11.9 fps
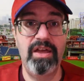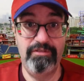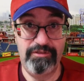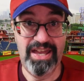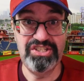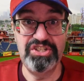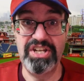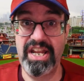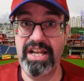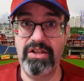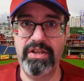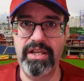
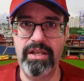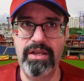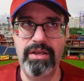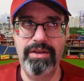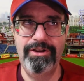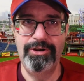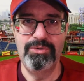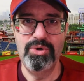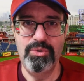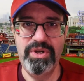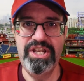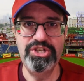Fascinatingly,
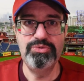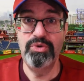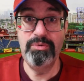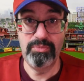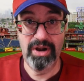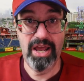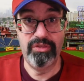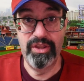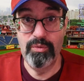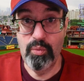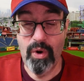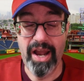Ruiz would proudly
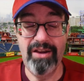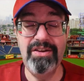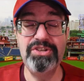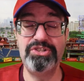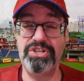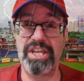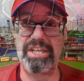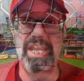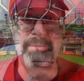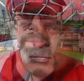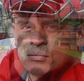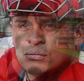wear his
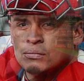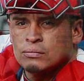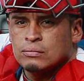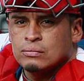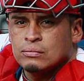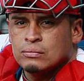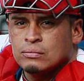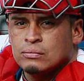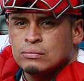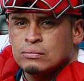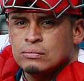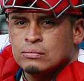nickname emblazoned
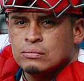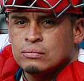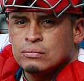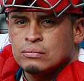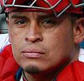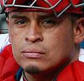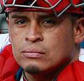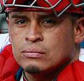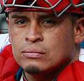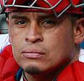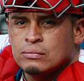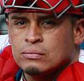on his
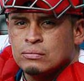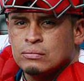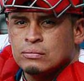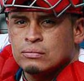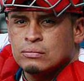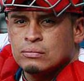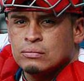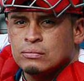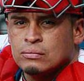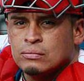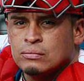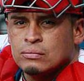catcher's gear.
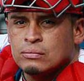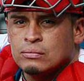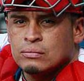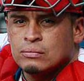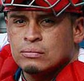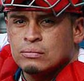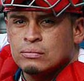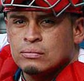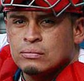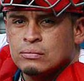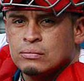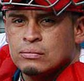
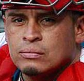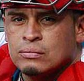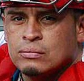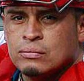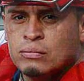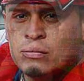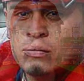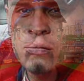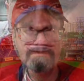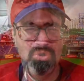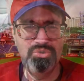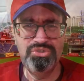Philadelphia fans,
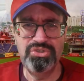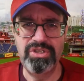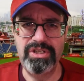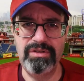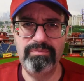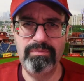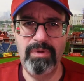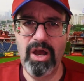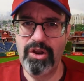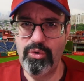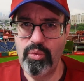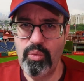mostly
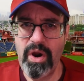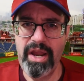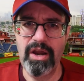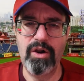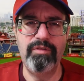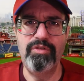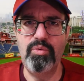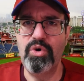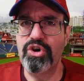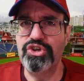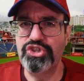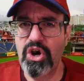unaware of the
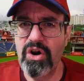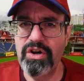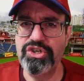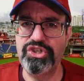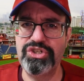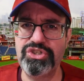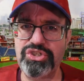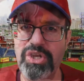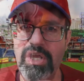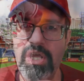word's origins,